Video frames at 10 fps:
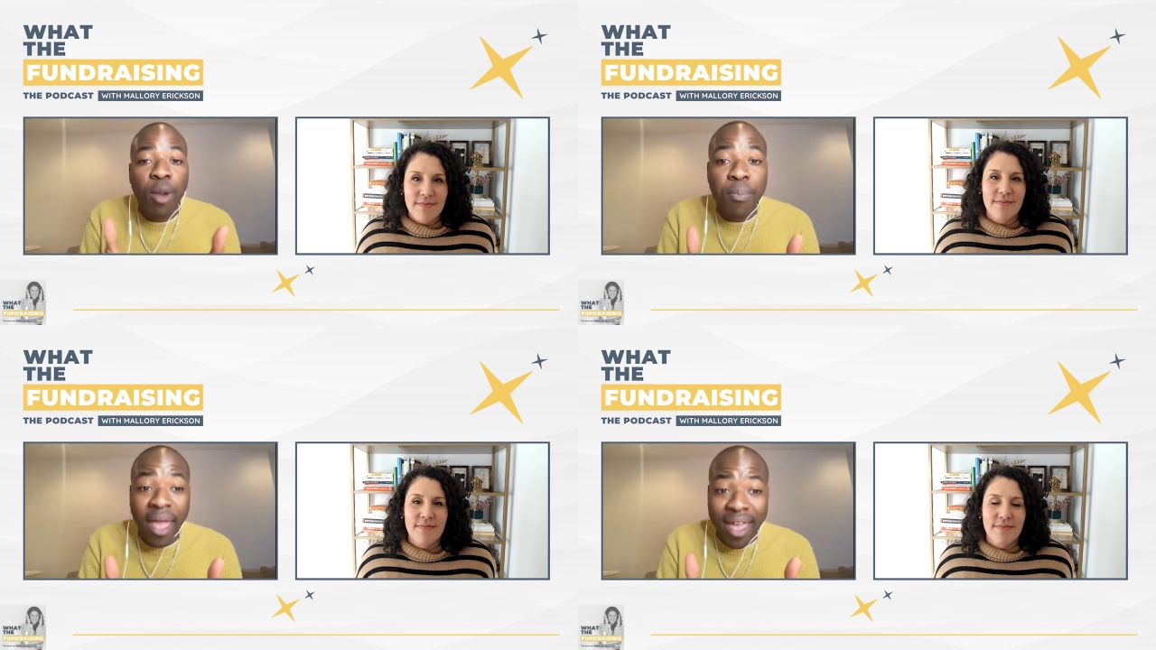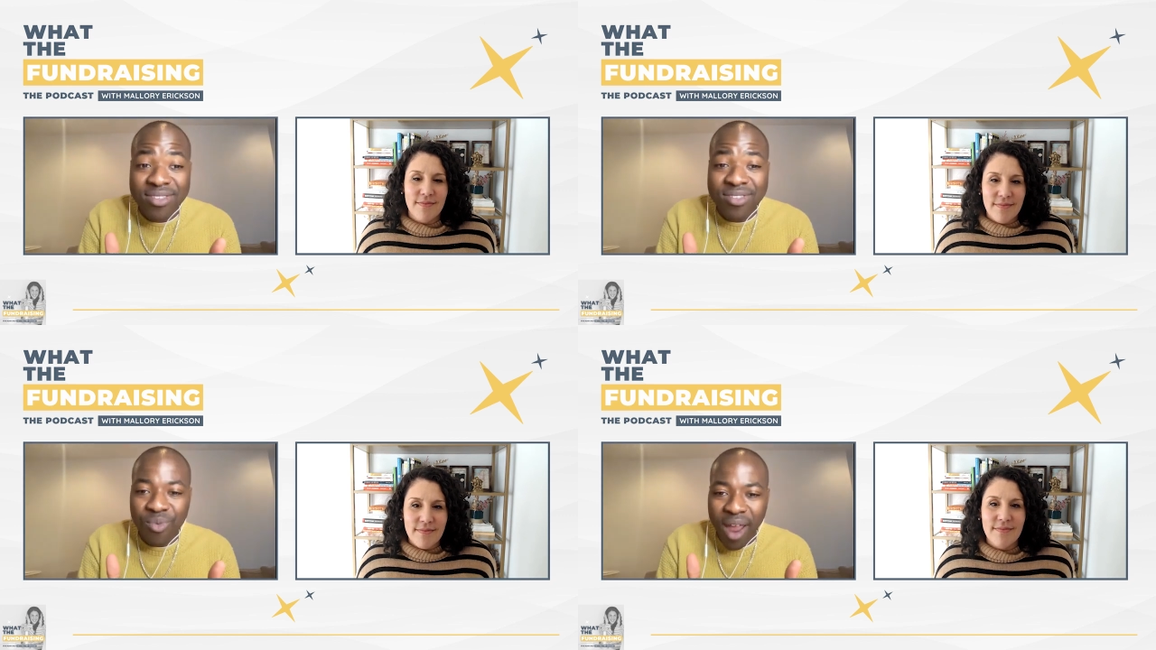Speaker 1: best,
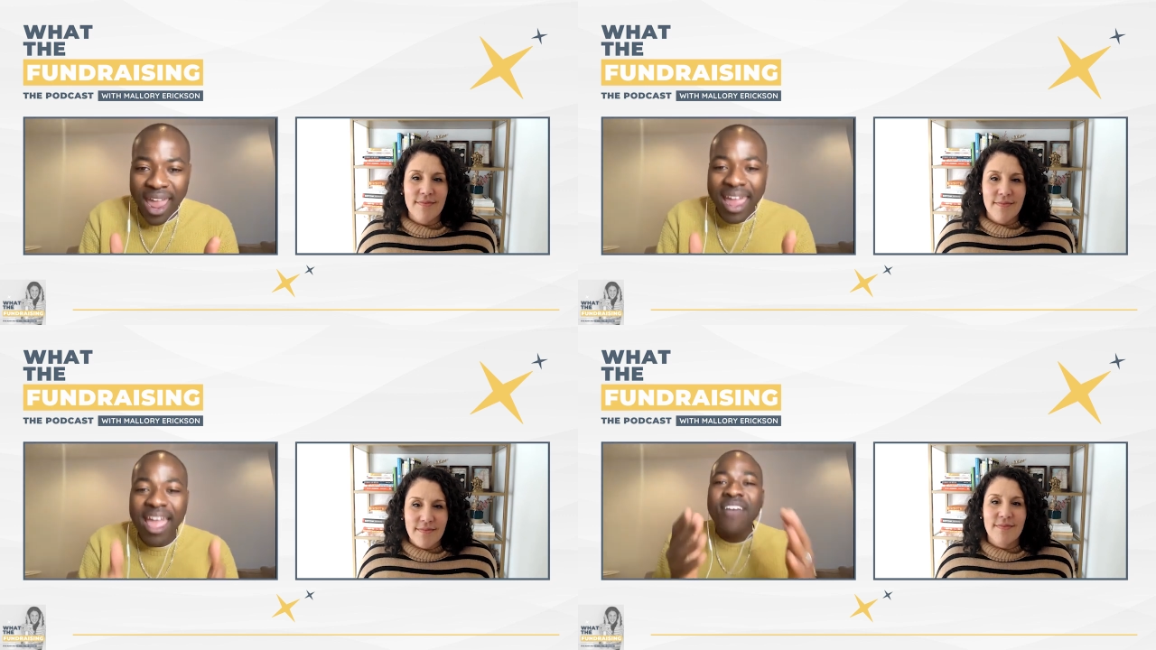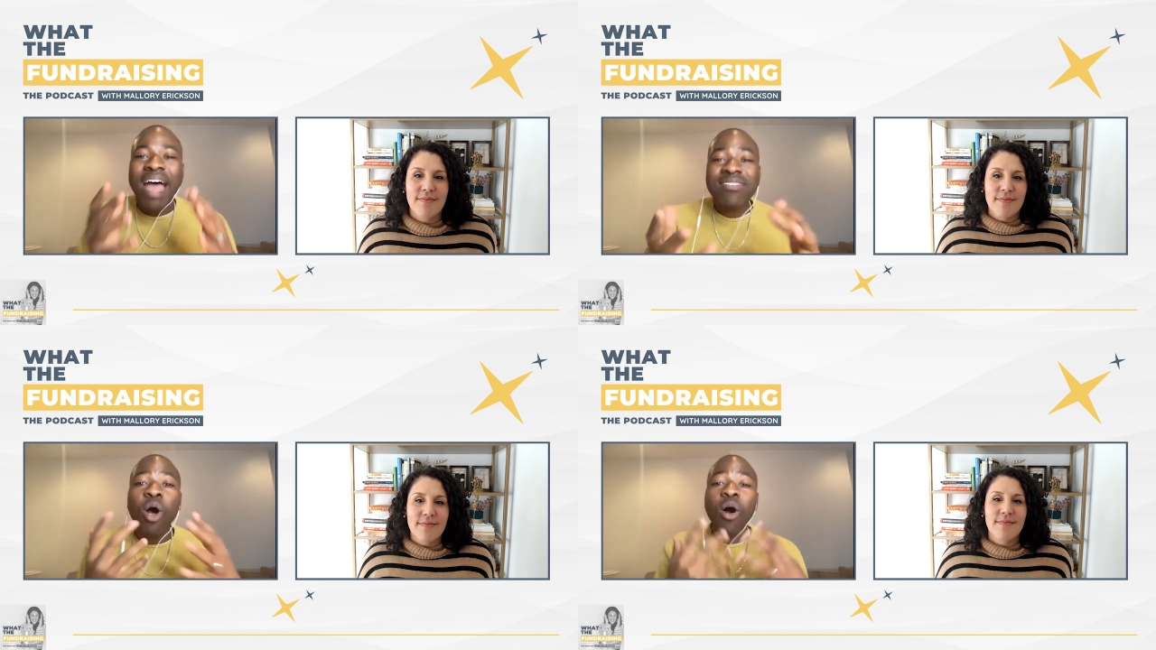right? That's
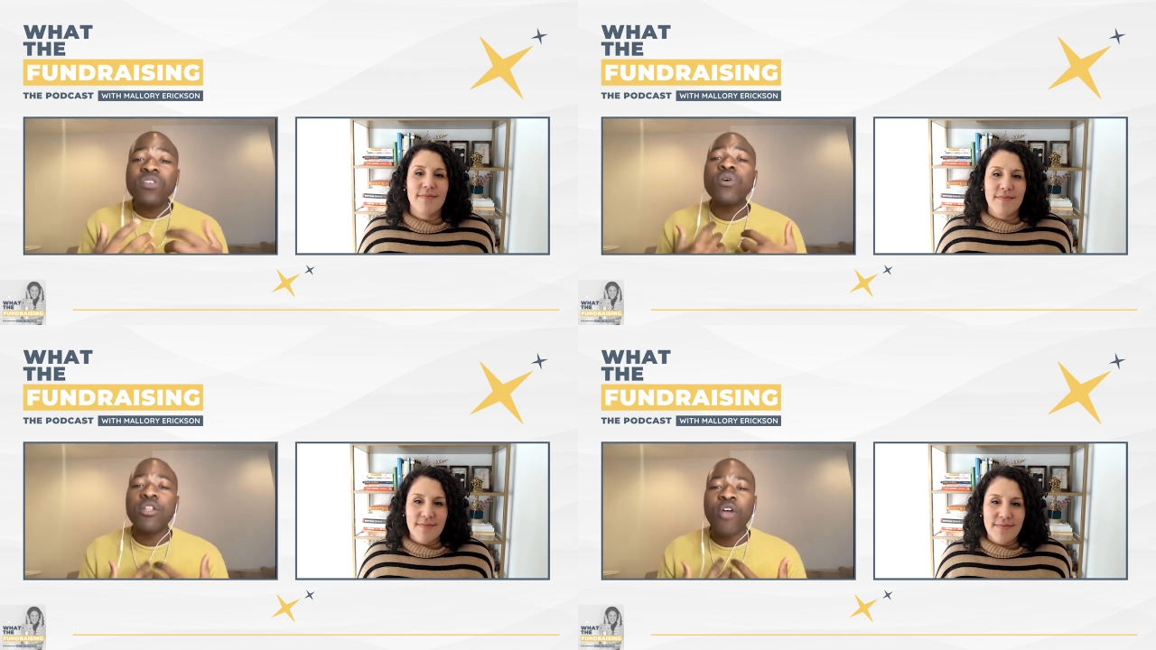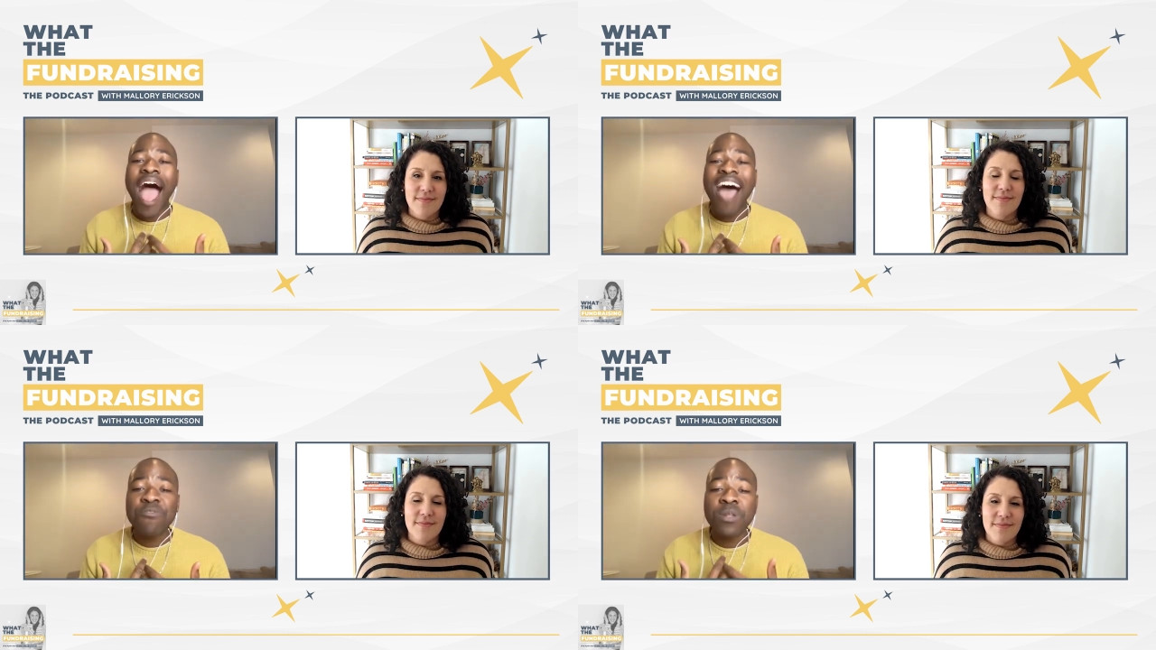also another
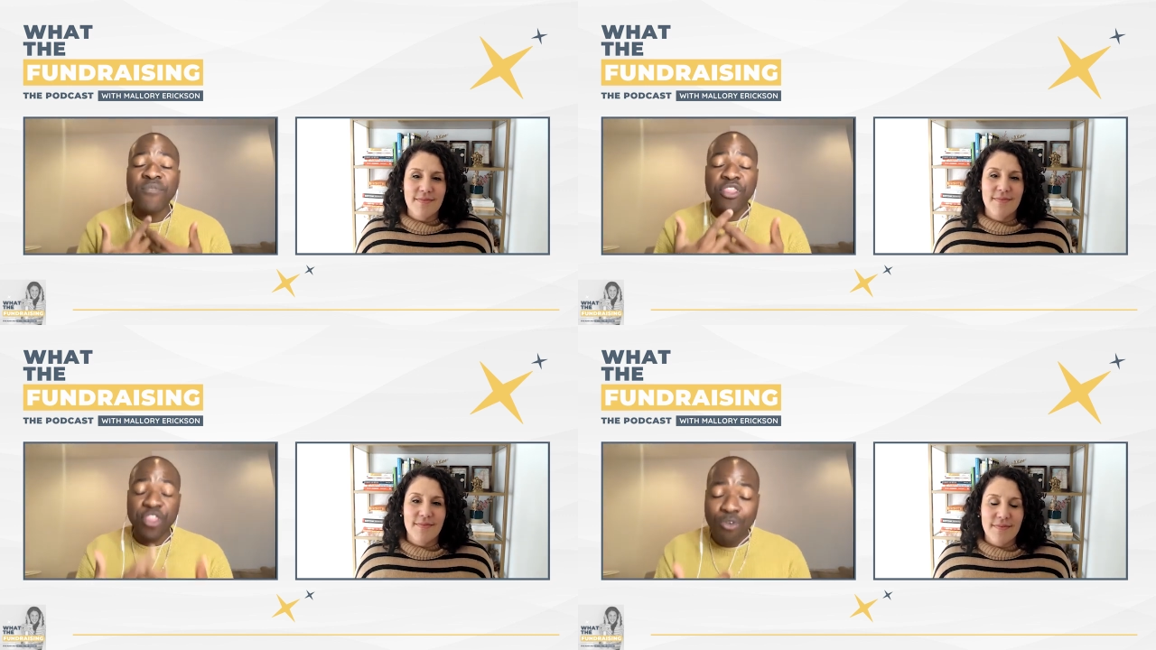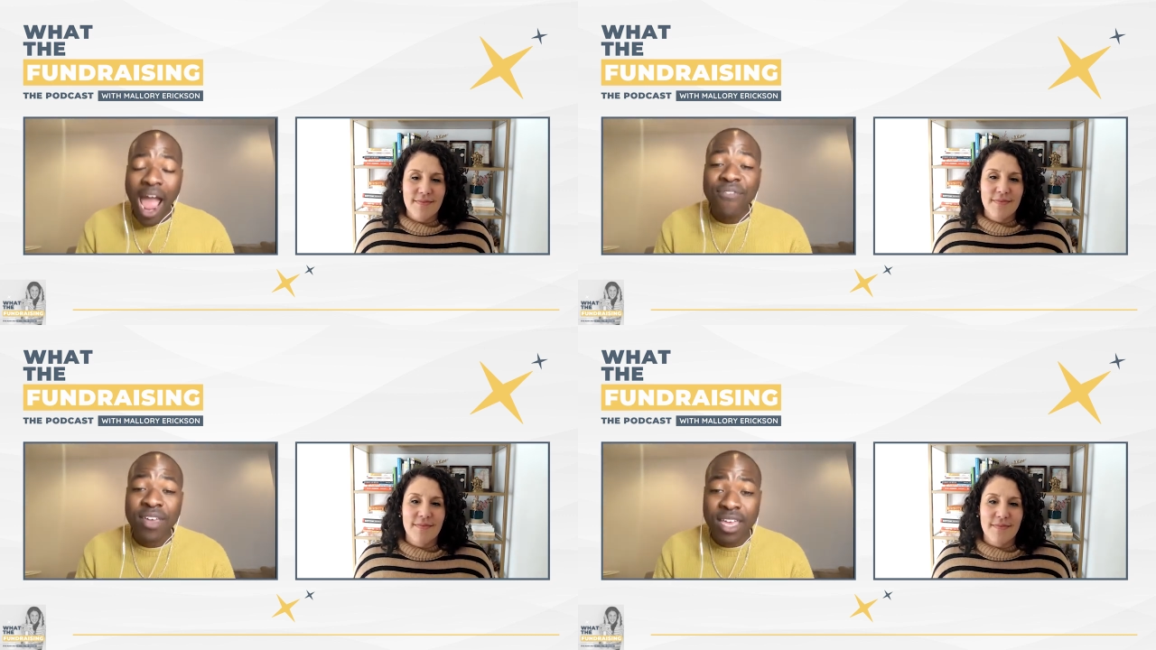aspect of a
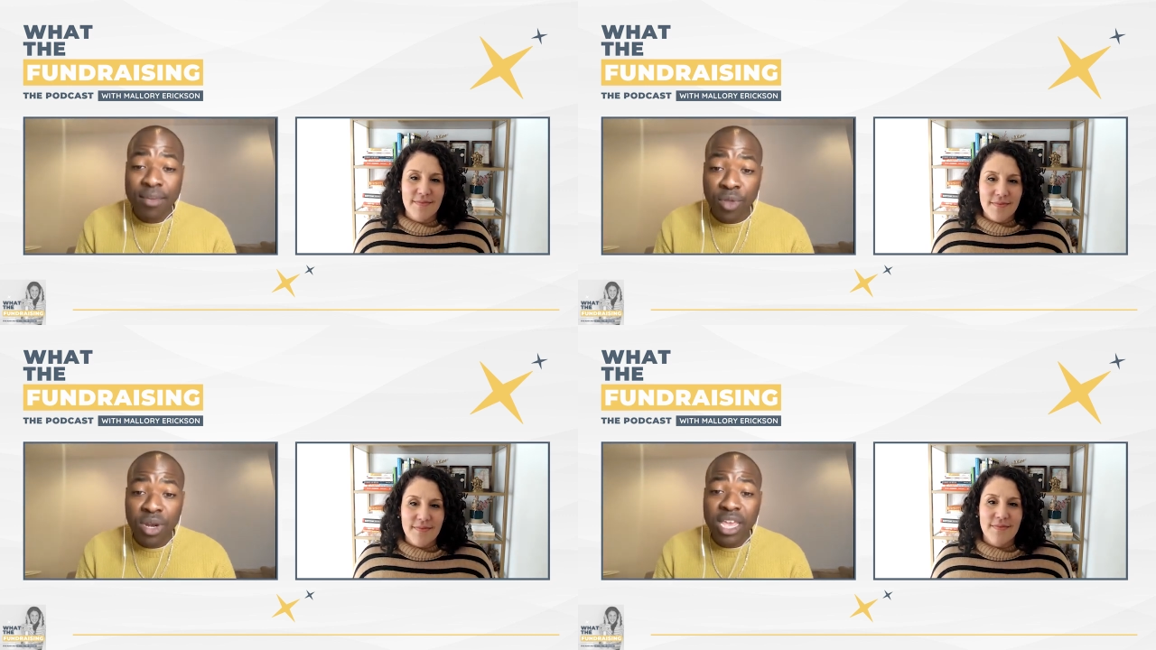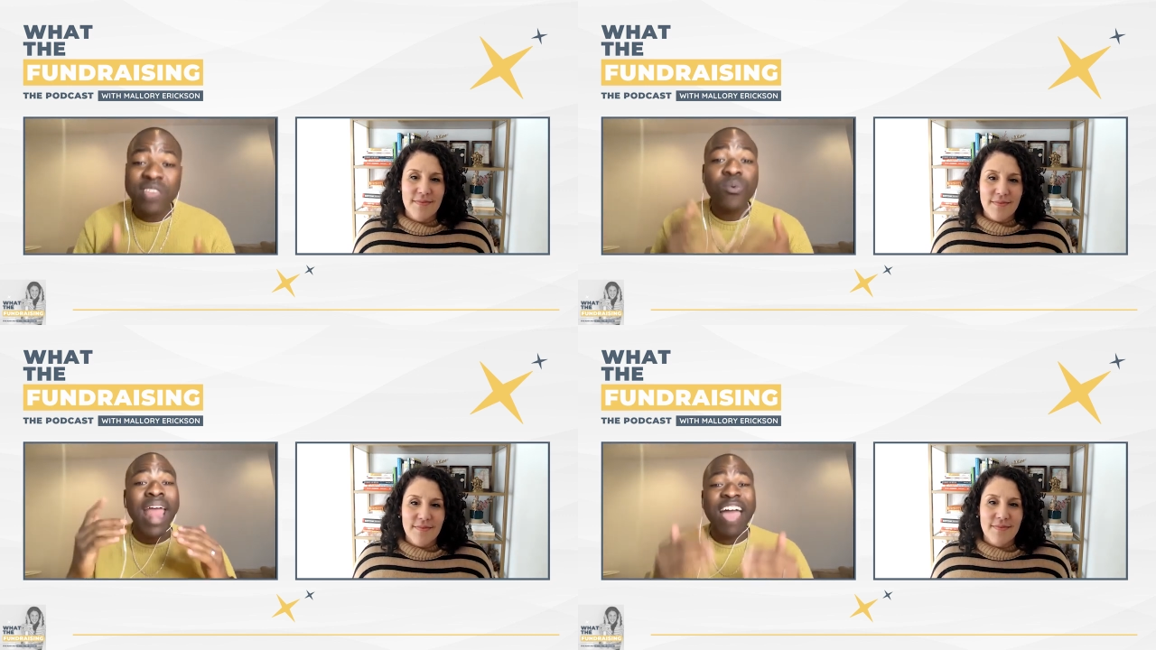thriving community is when
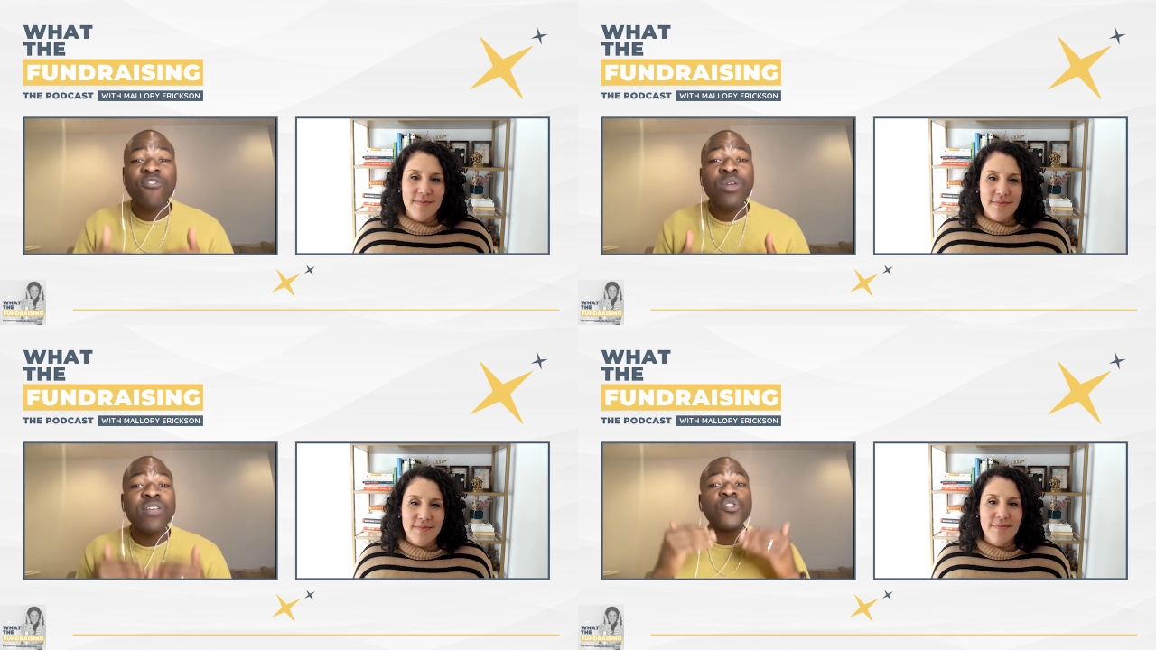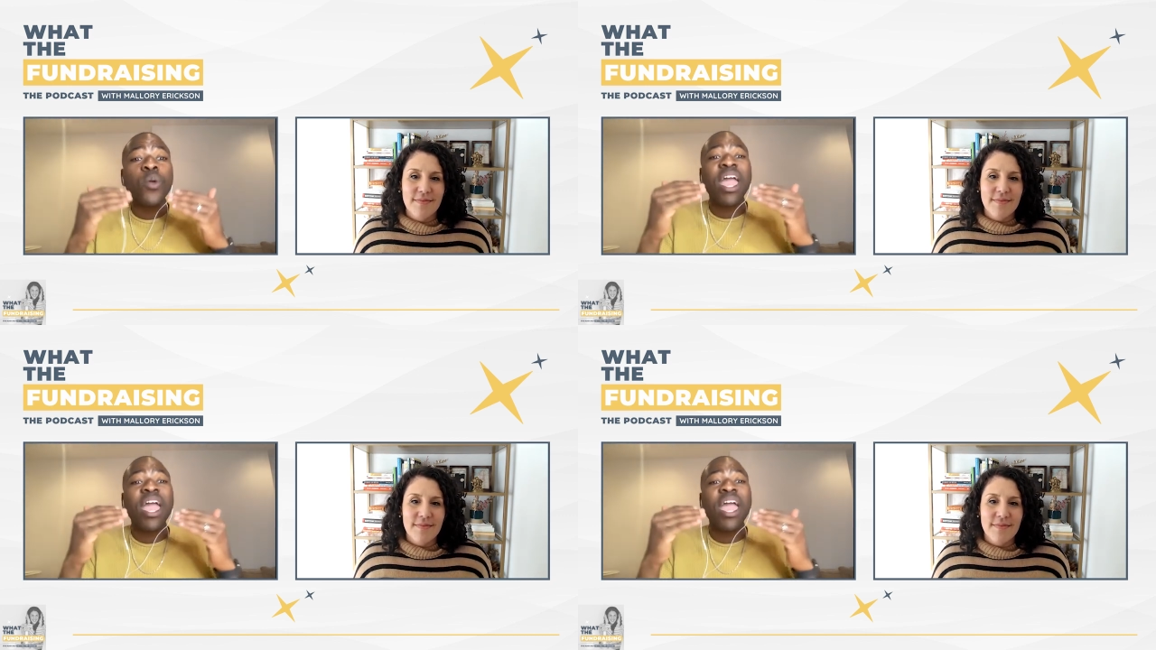everyone is doing